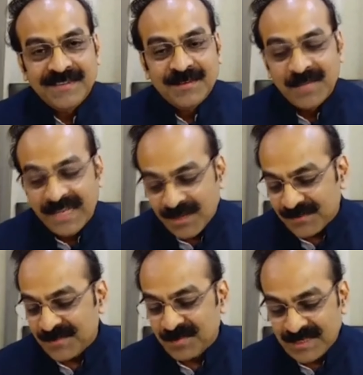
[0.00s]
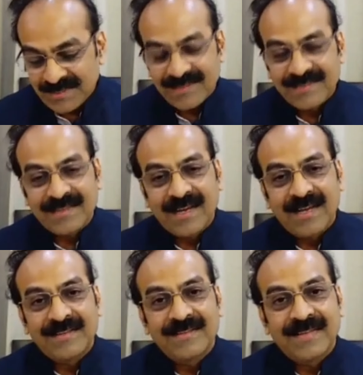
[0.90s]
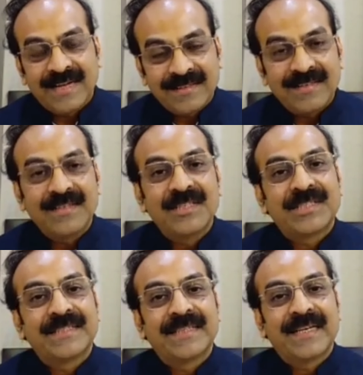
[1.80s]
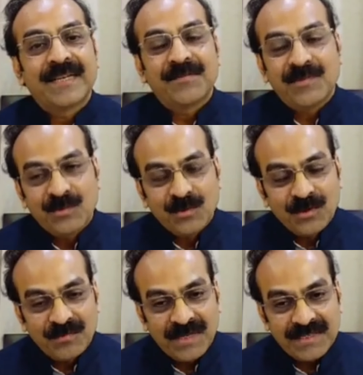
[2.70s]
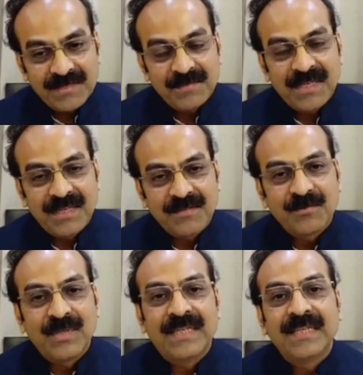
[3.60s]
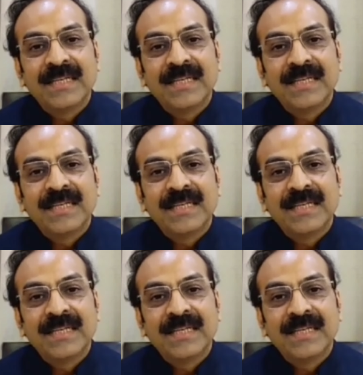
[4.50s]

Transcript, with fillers: Yeah. Many of the pieces are in that condition that if you don't wear them carefully,